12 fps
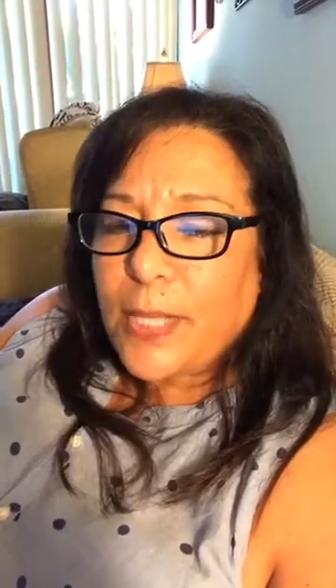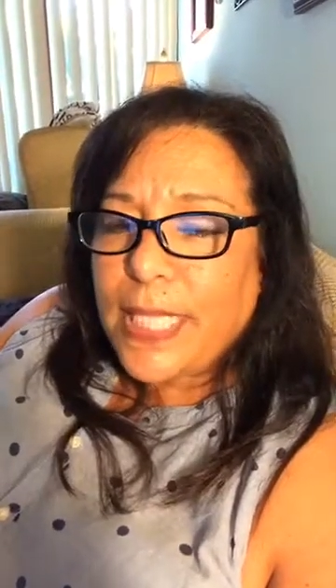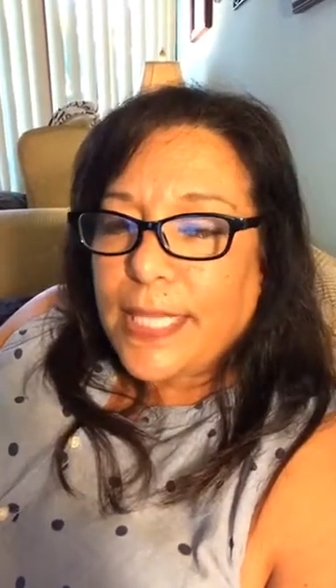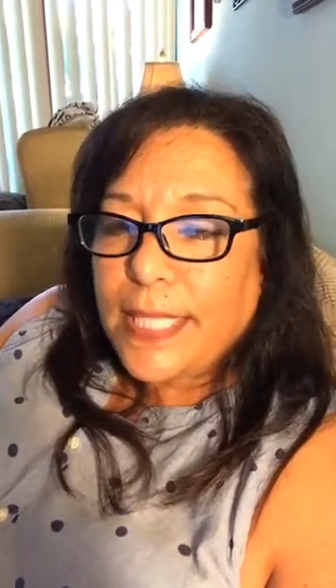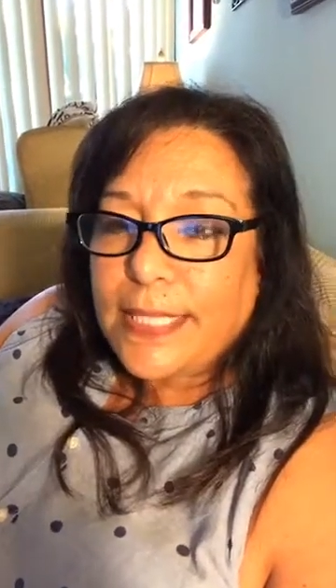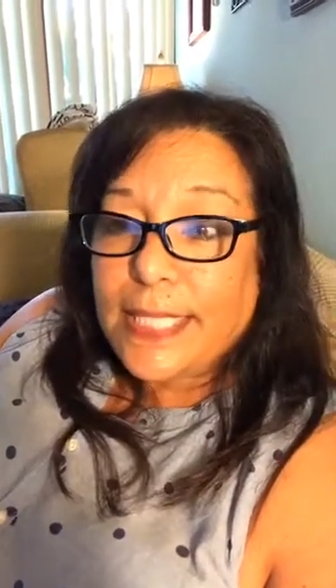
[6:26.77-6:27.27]

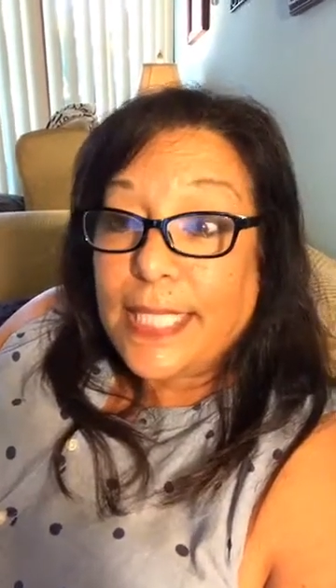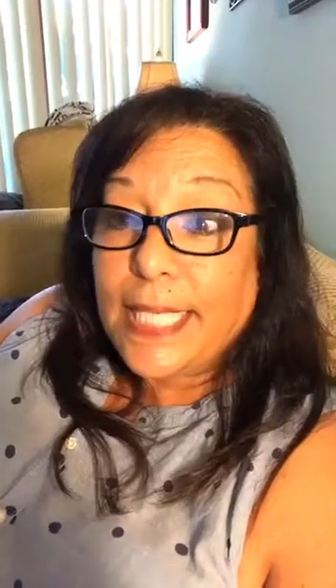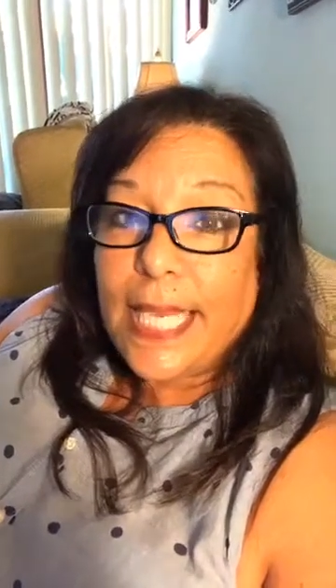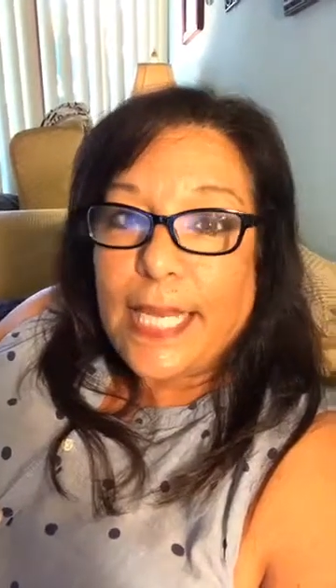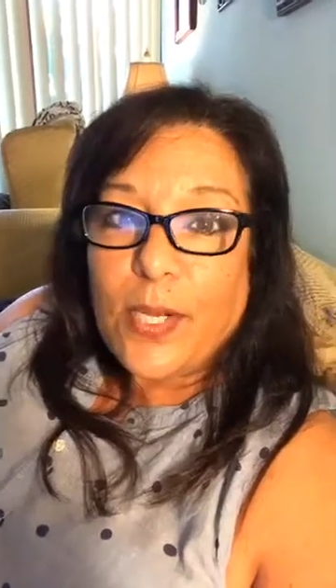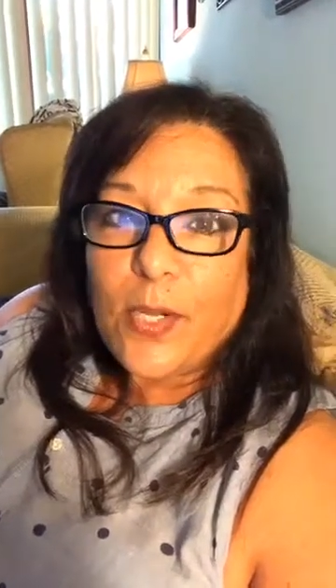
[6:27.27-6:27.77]
So he thinks
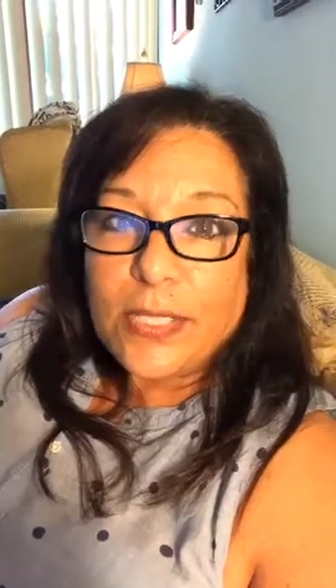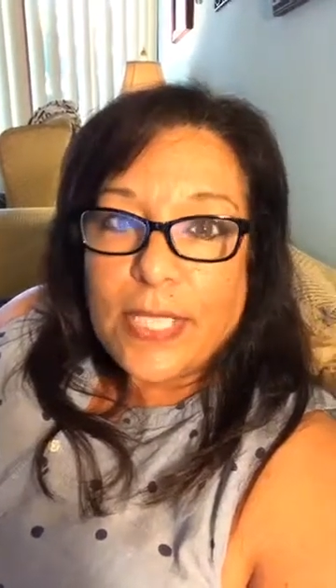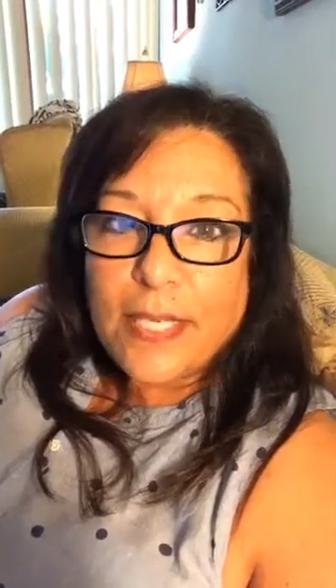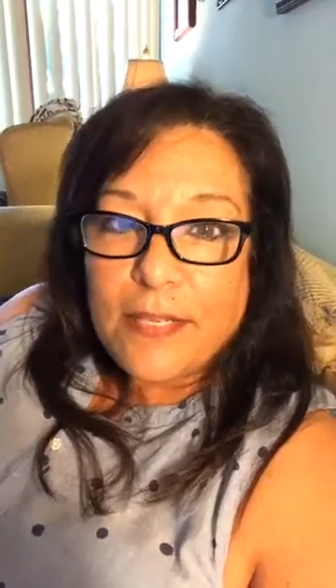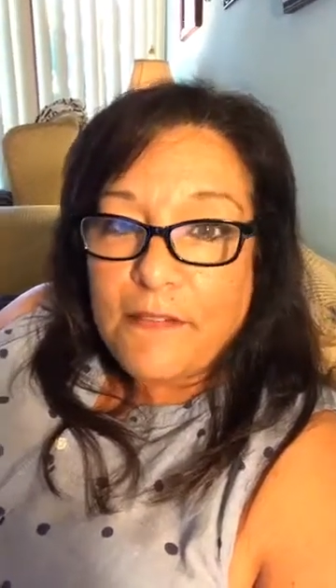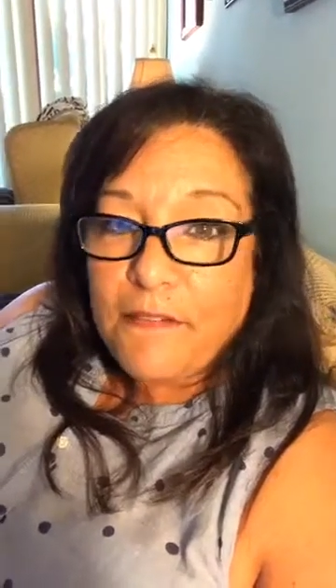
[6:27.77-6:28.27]
he can get it
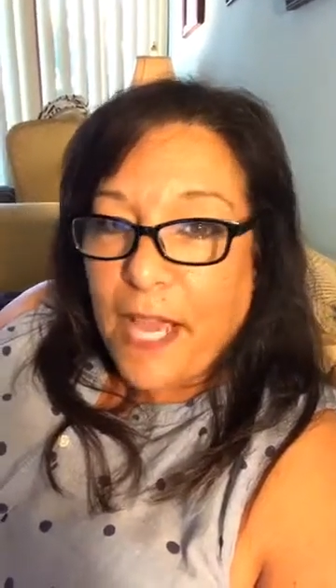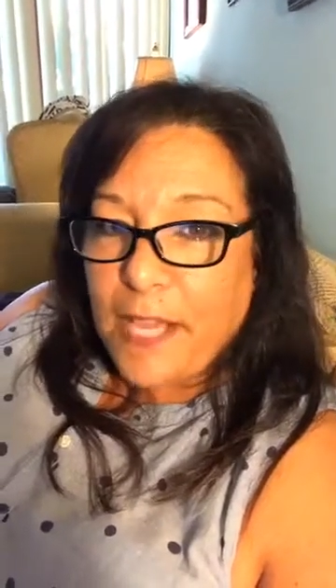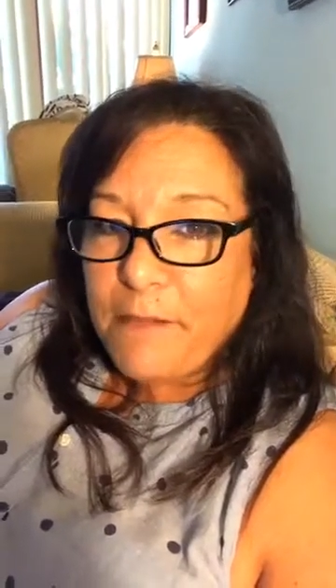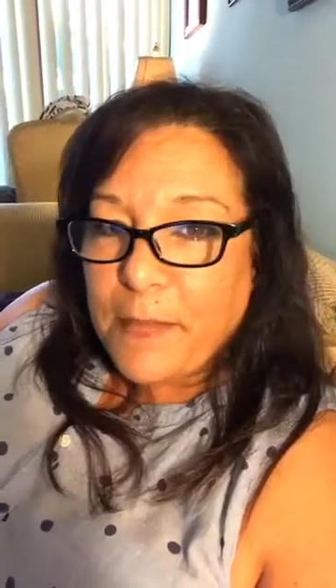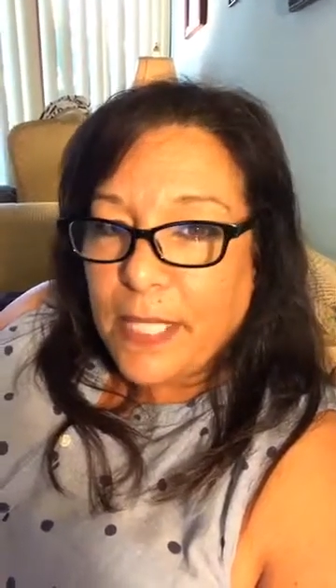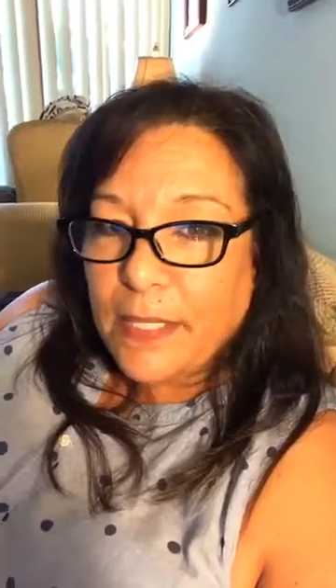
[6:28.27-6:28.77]
all done in
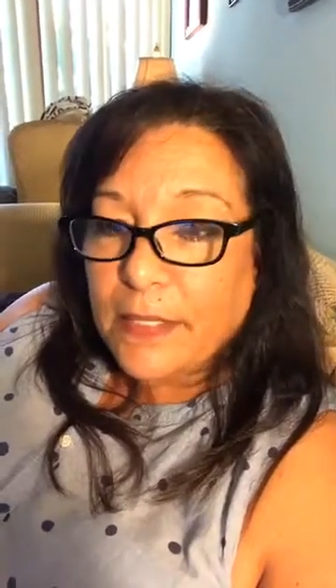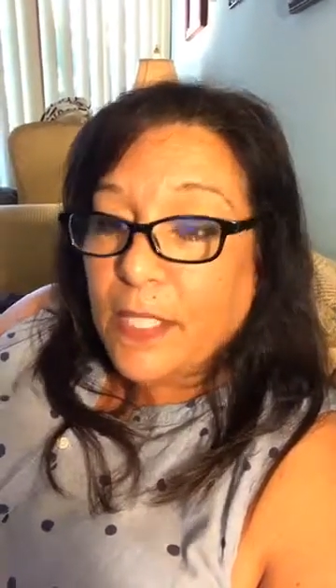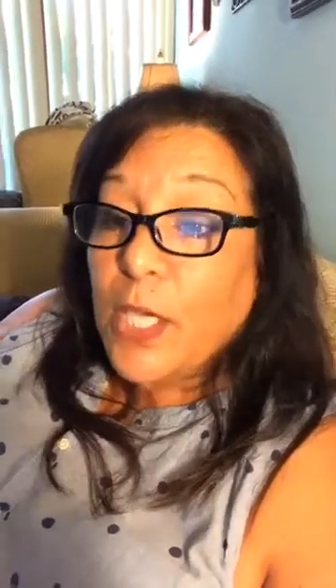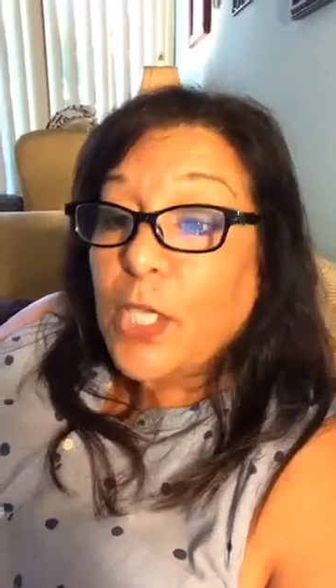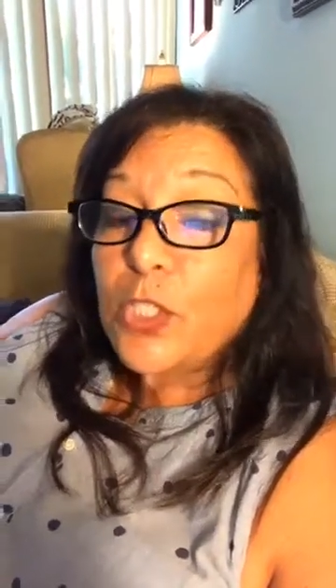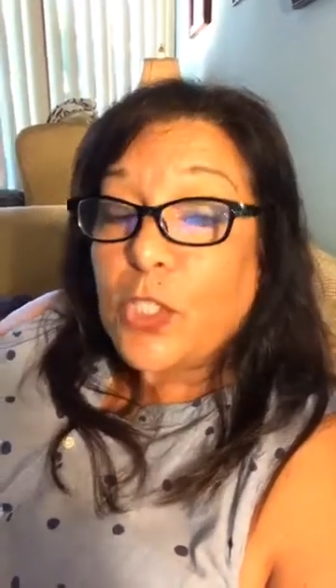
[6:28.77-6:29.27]
5
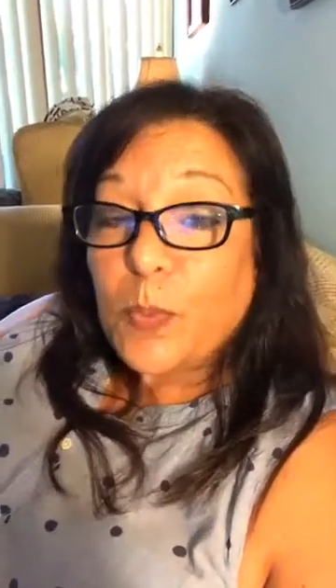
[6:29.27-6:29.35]
minutes.